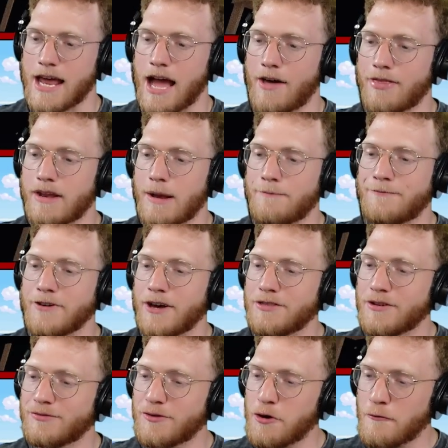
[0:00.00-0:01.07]
now that I'm
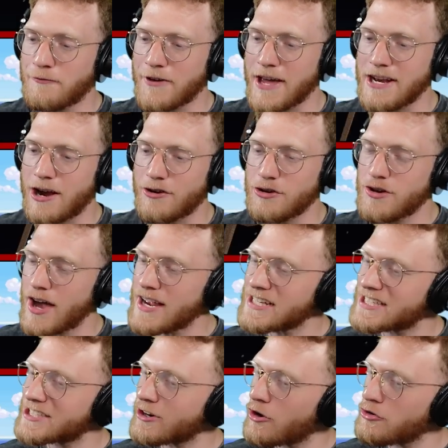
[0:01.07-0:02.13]
filling the roof in, are you
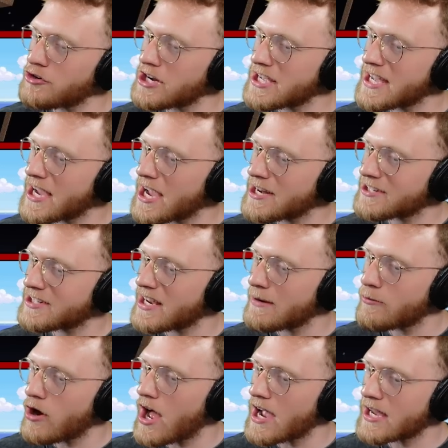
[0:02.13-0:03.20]
guys starting to get
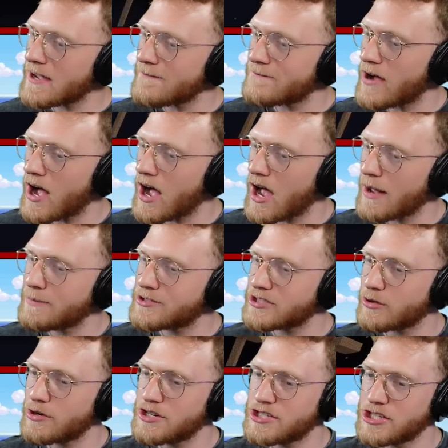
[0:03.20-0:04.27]
Team Rocket
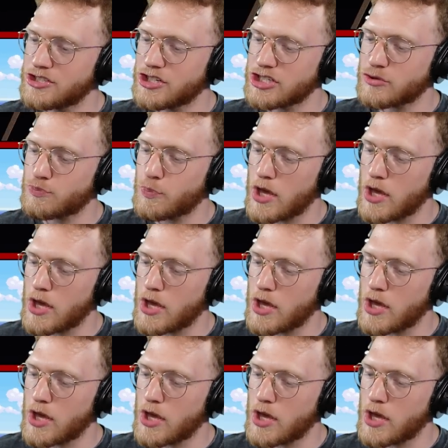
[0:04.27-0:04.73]
vibes, or is it just